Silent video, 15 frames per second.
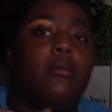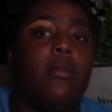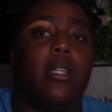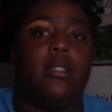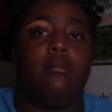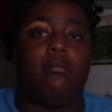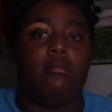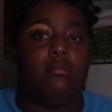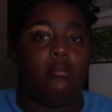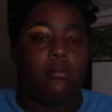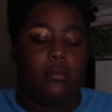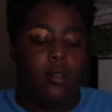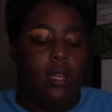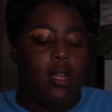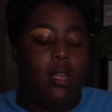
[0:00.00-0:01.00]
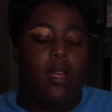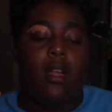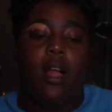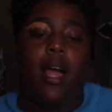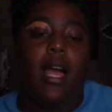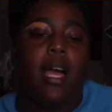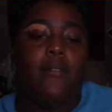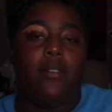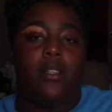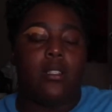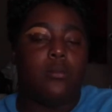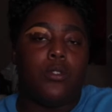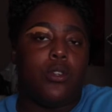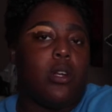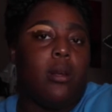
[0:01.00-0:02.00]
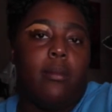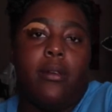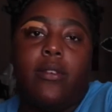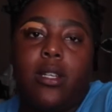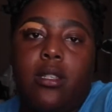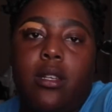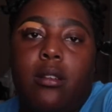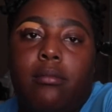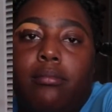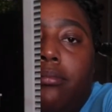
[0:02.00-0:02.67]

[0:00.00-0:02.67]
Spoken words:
when I have at least majority of my face done.